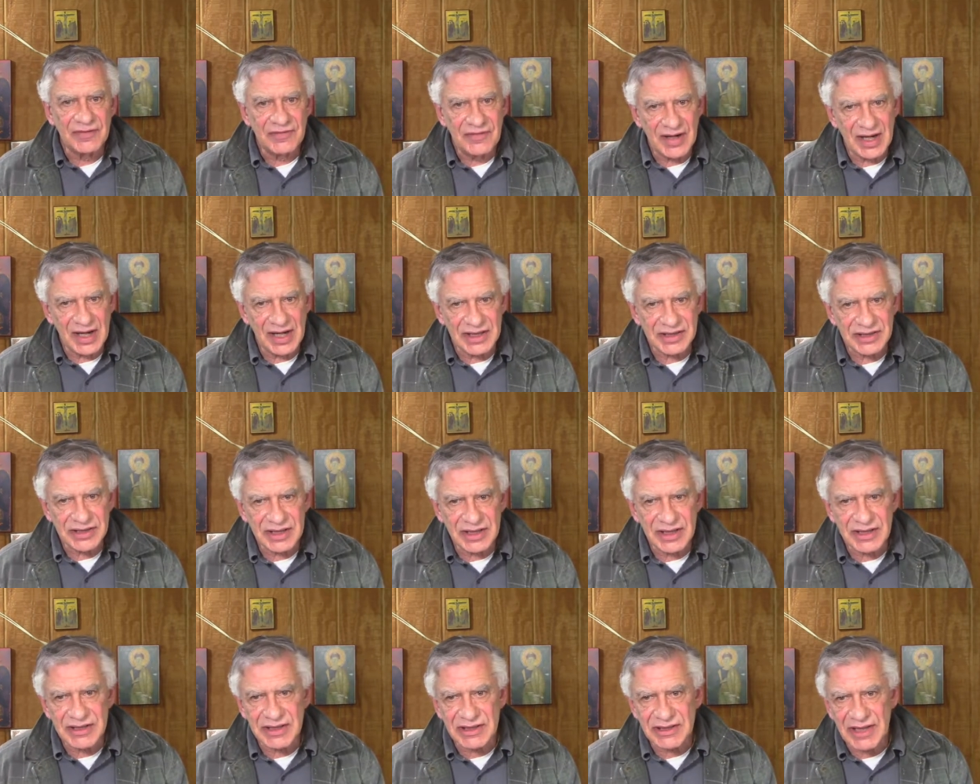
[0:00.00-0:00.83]
The
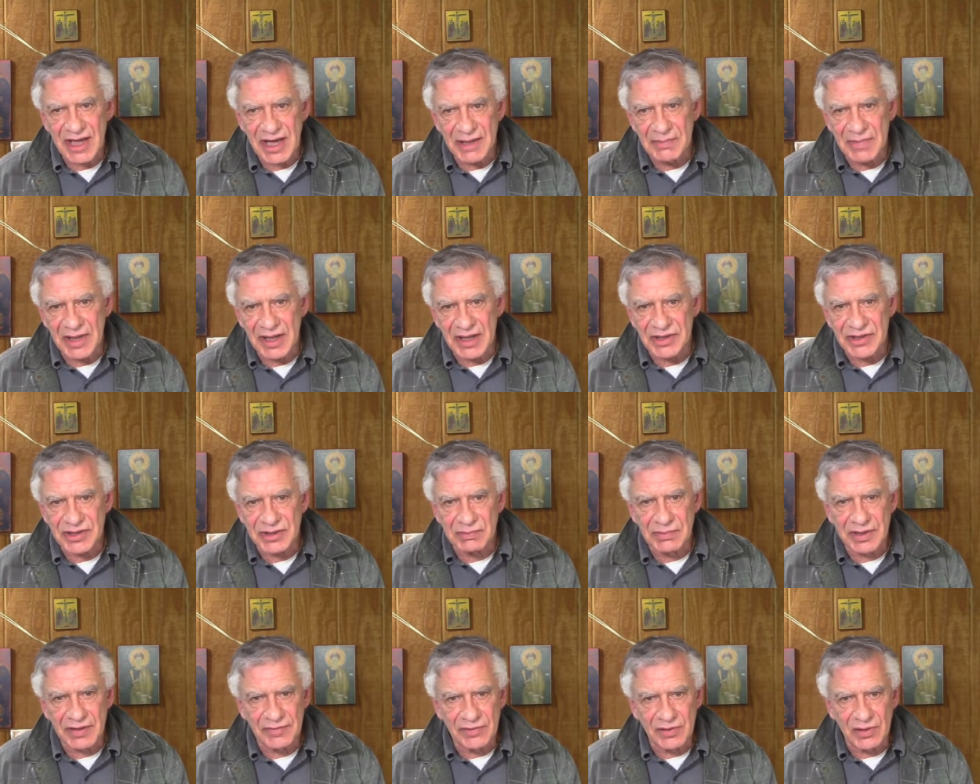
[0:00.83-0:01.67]
Pharisees, as I
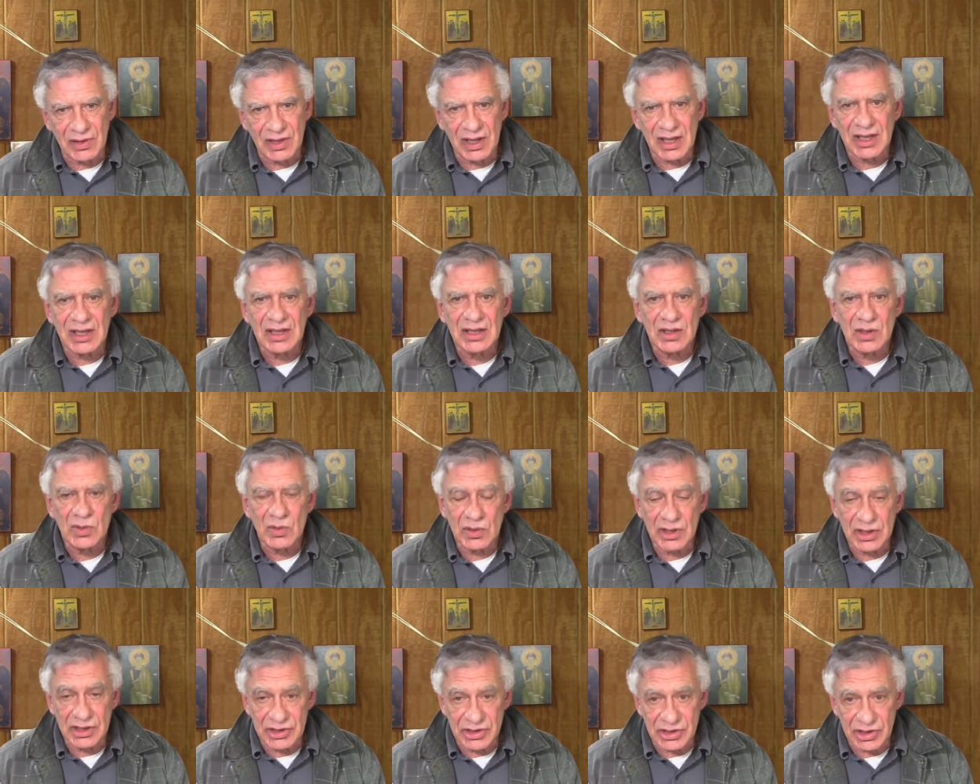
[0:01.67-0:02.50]
mentioned before,
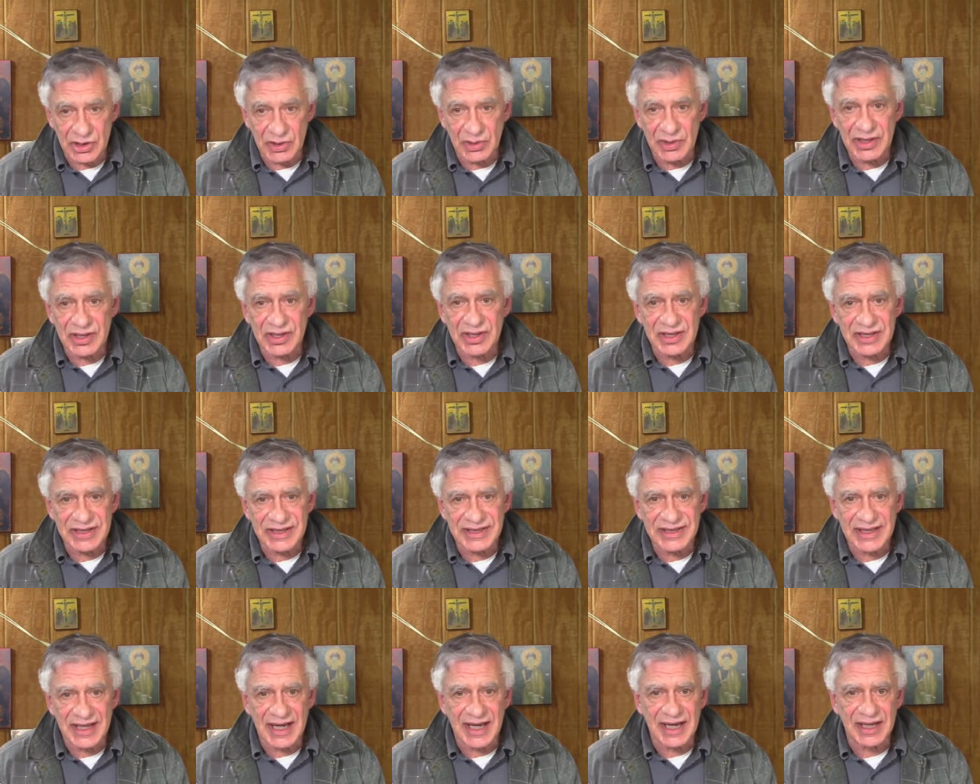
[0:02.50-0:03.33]
were a
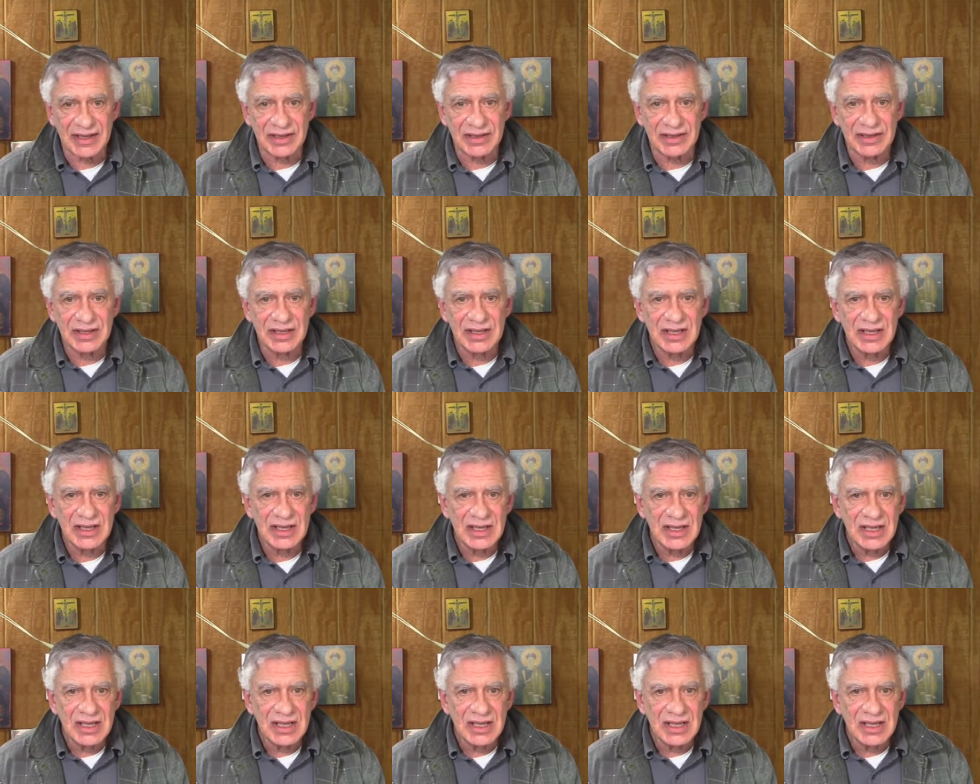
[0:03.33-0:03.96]
Jewish sect.